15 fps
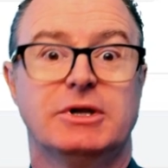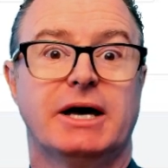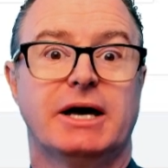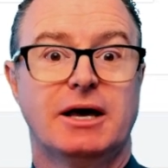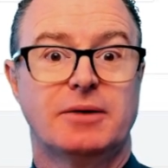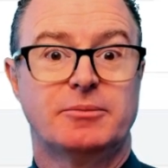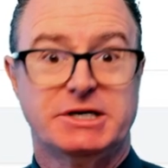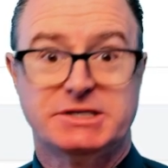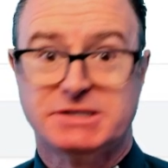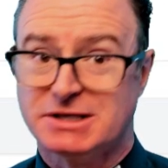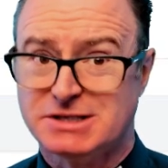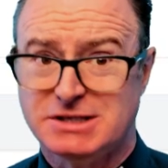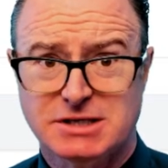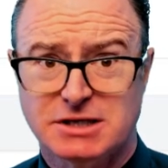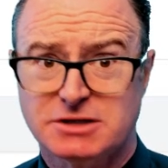I get my
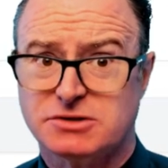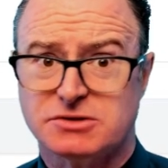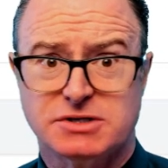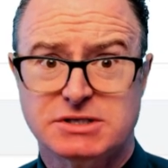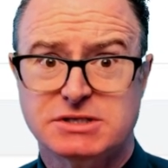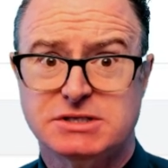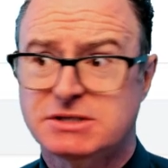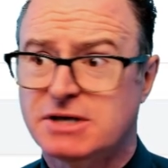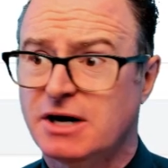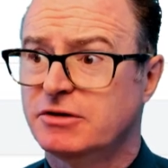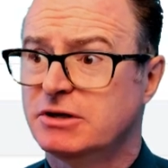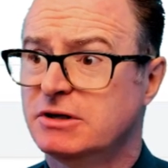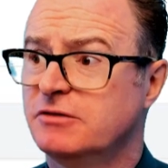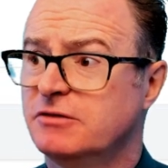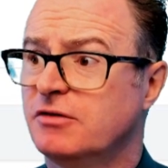66 or
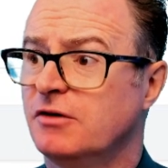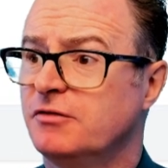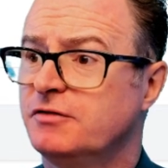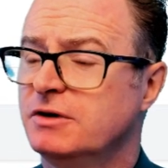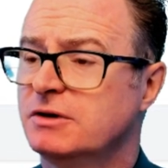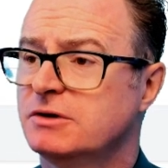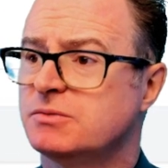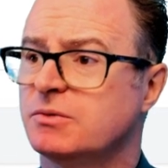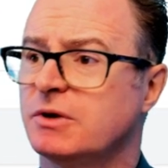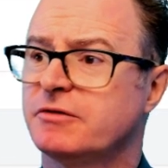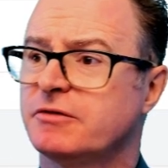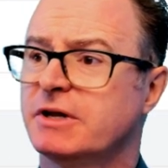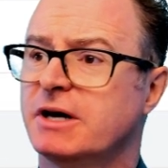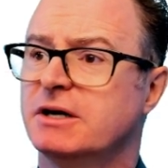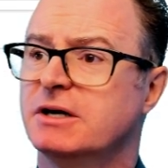67 default fields, whatever
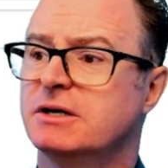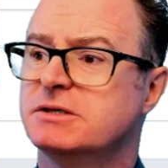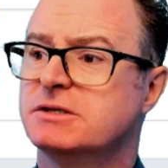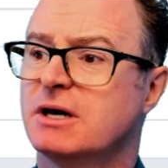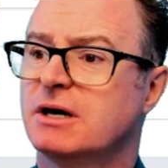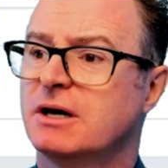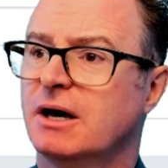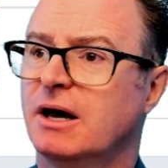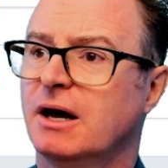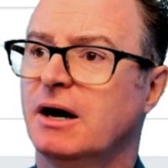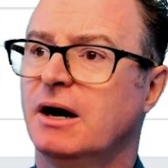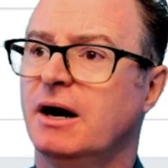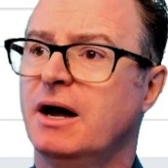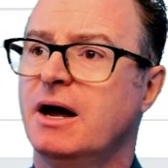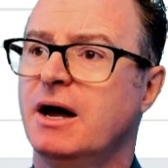that is.
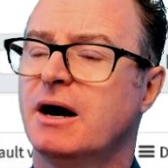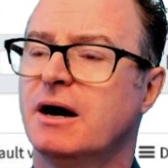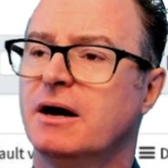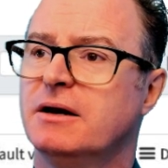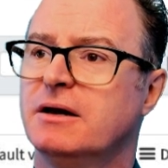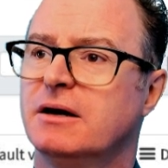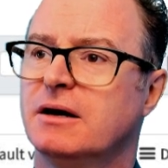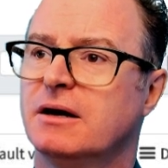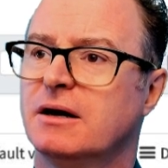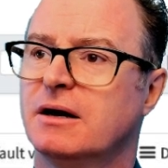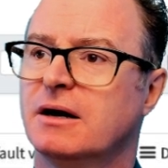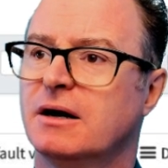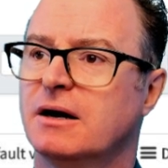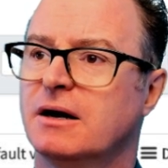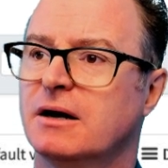And
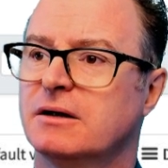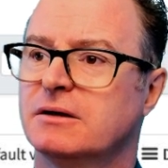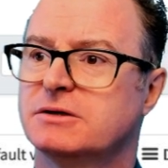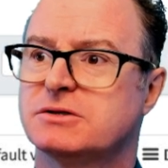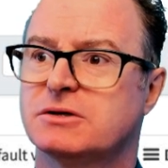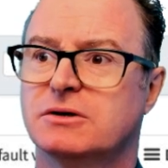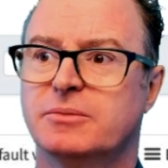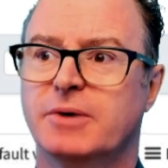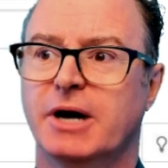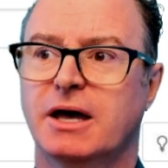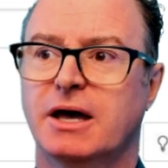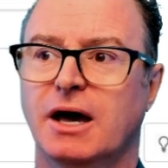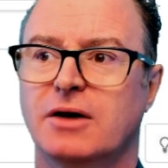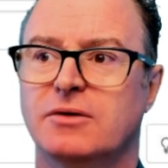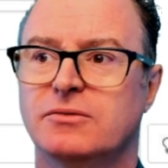let's go back
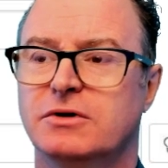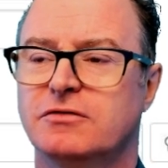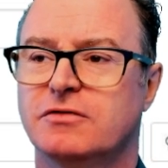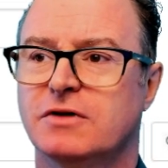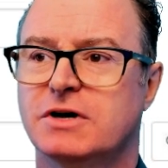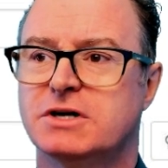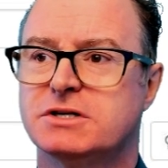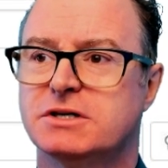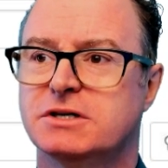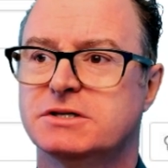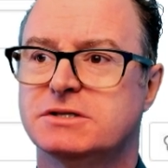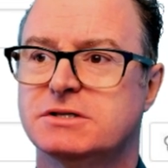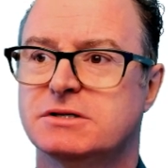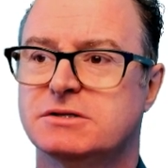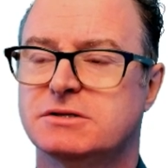and refresh
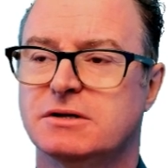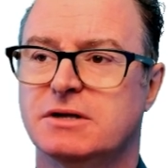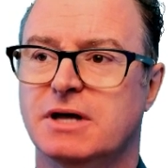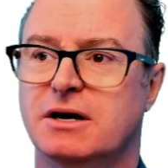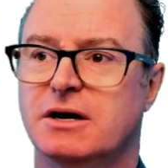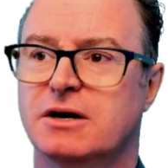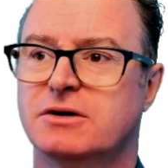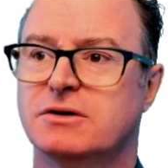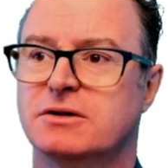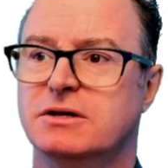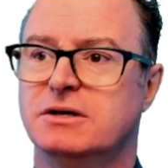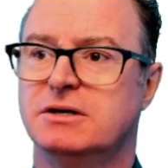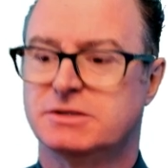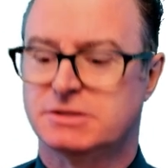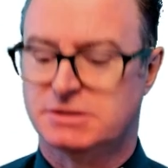this so that under
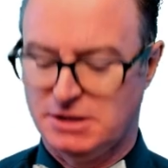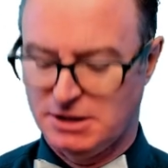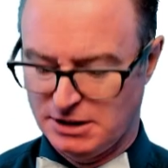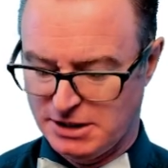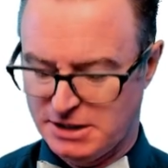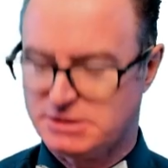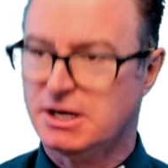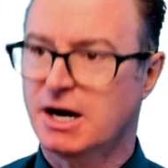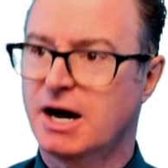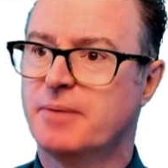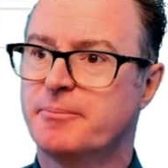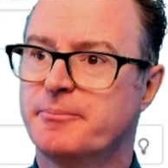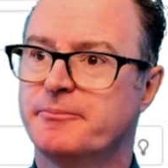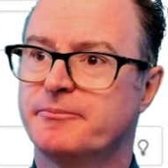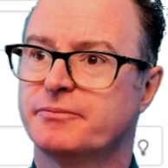the CLS
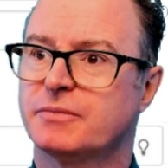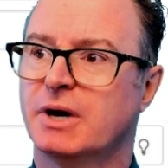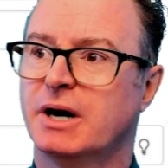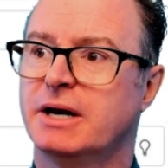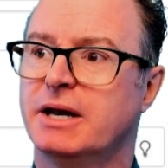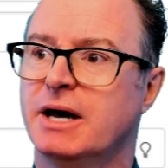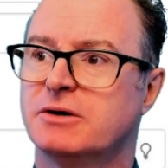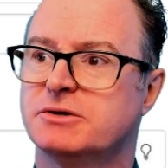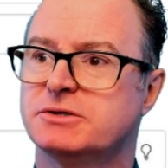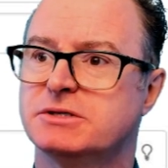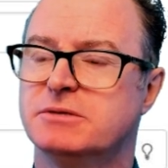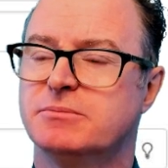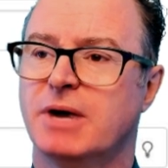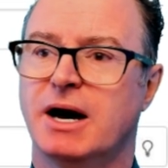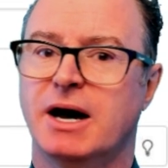app, I now see
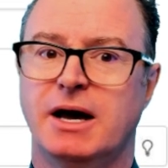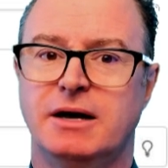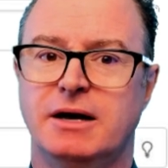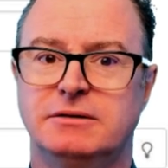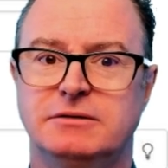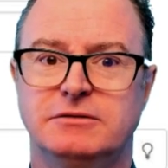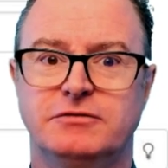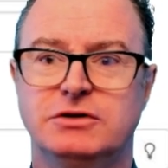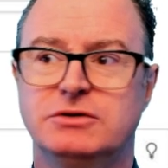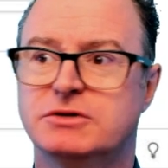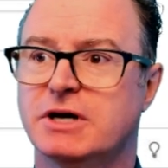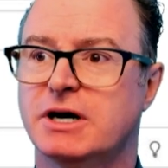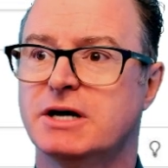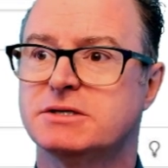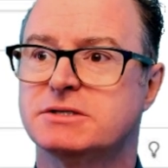my view
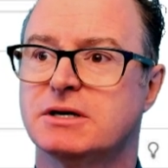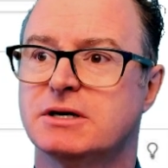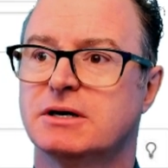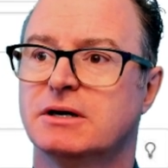test.